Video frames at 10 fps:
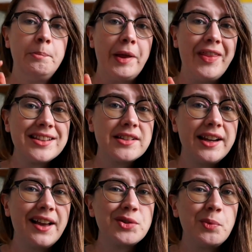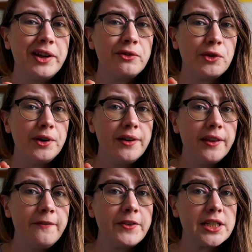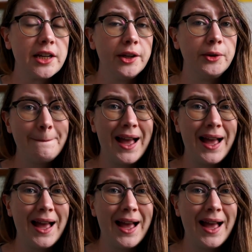But that's gonna have to wait for another video,